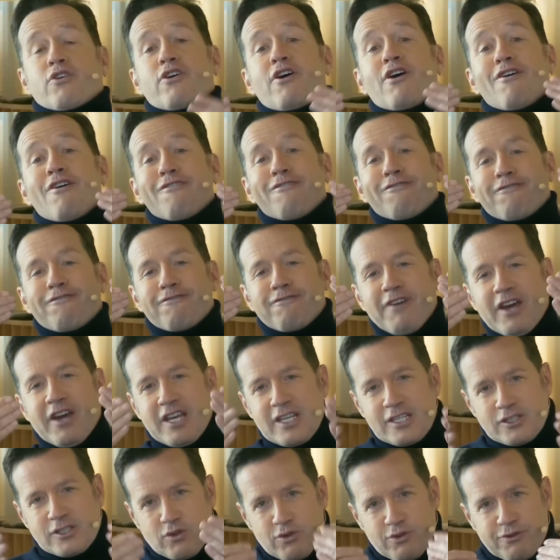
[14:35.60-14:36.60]
other
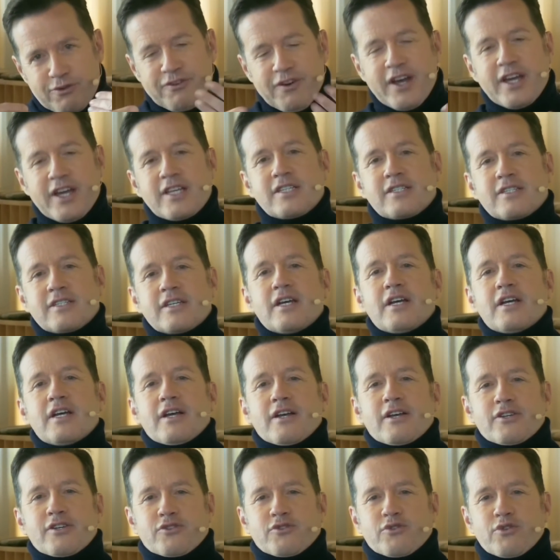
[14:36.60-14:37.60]
face to face
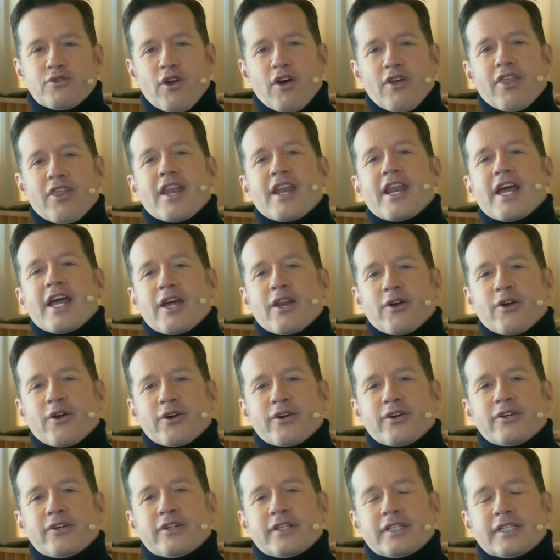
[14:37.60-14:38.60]
sooner than
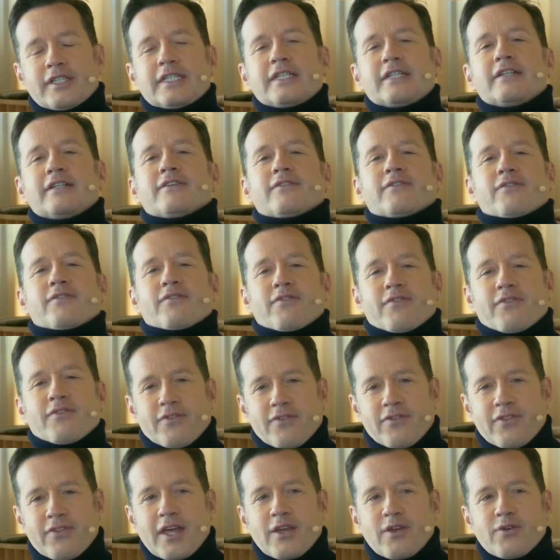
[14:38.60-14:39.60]
later.
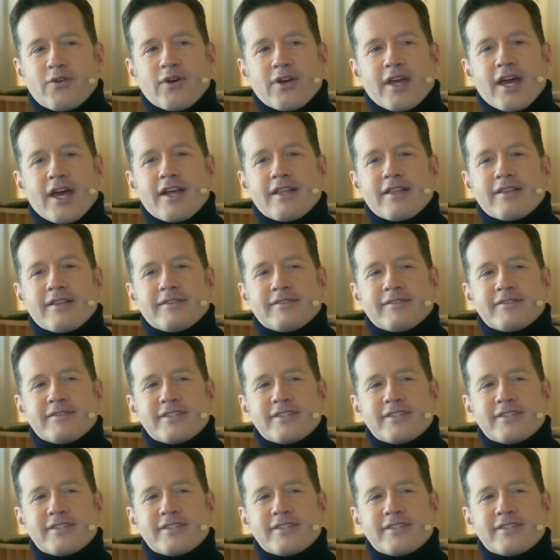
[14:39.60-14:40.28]
Thank you again.